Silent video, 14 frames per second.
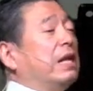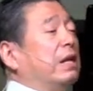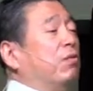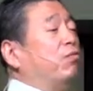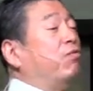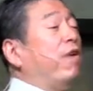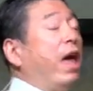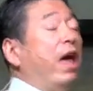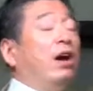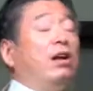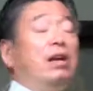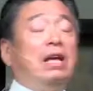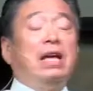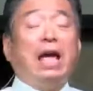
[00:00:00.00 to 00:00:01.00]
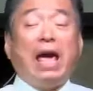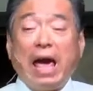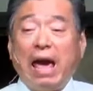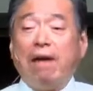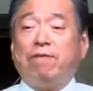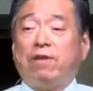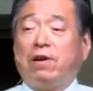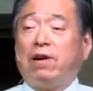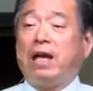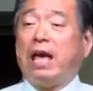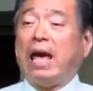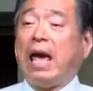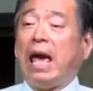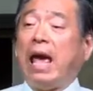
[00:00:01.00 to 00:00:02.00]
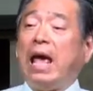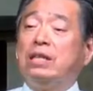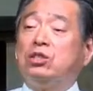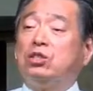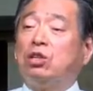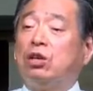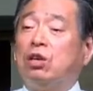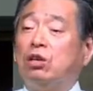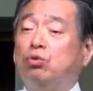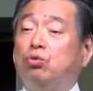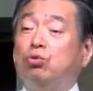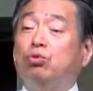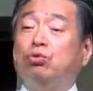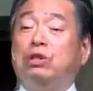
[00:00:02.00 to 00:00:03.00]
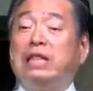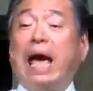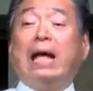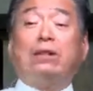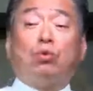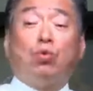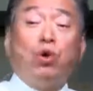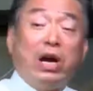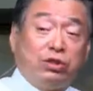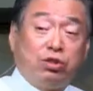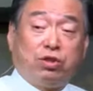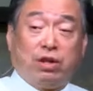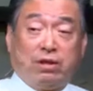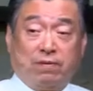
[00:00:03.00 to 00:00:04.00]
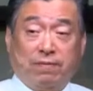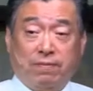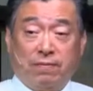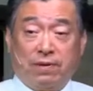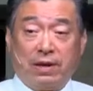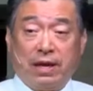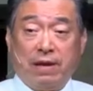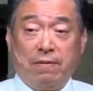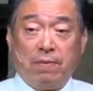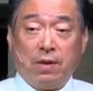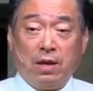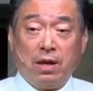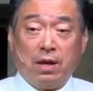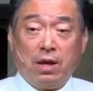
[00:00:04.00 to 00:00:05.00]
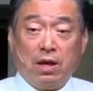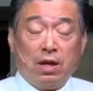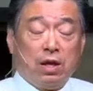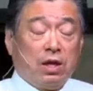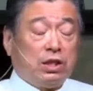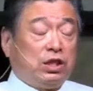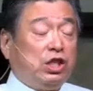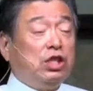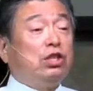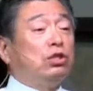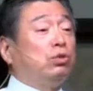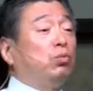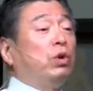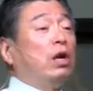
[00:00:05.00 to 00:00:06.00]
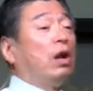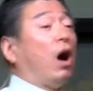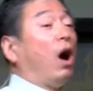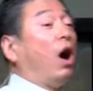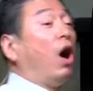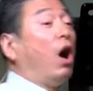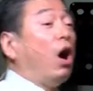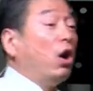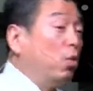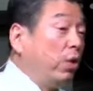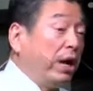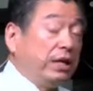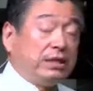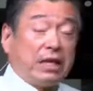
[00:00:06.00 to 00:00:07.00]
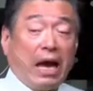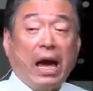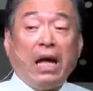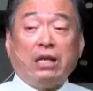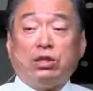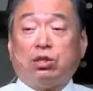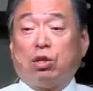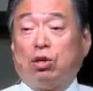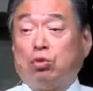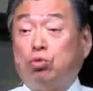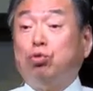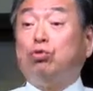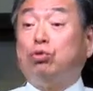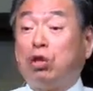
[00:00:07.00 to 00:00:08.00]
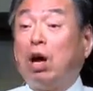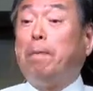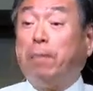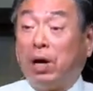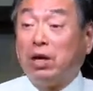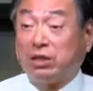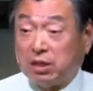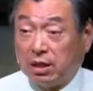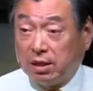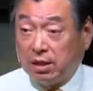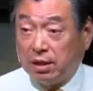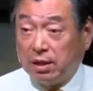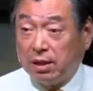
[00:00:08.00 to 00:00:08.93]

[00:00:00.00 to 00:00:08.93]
rarely ever answer to that question, okay? Jesus will always answer to the person.